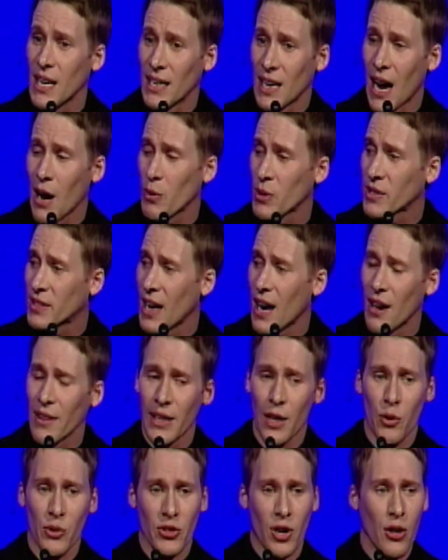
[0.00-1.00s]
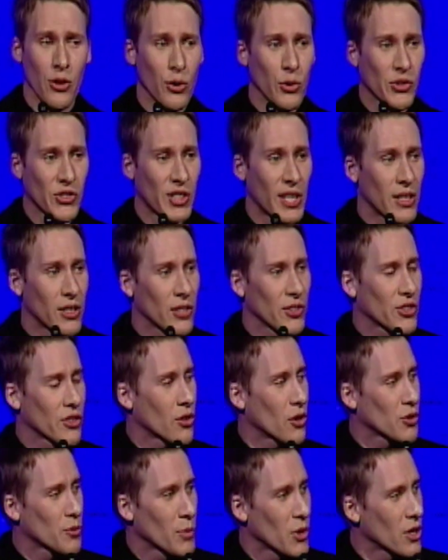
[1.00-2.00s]
and I was down there with all those sinners and
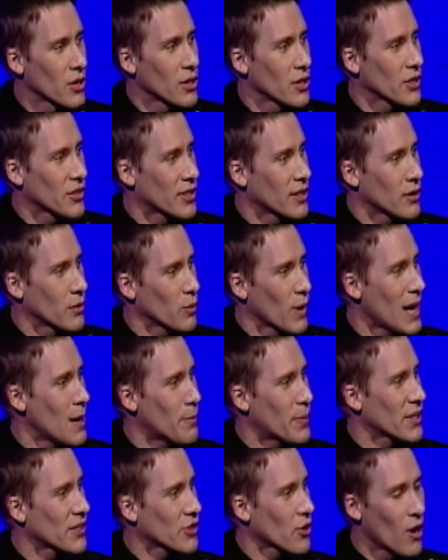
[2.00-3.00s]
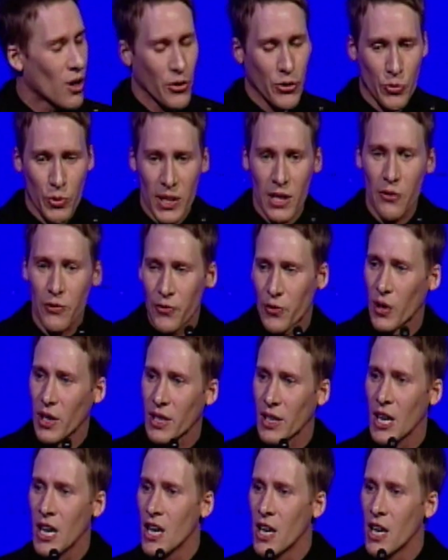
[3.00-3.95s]
those murderers and the rapists, all 3 foot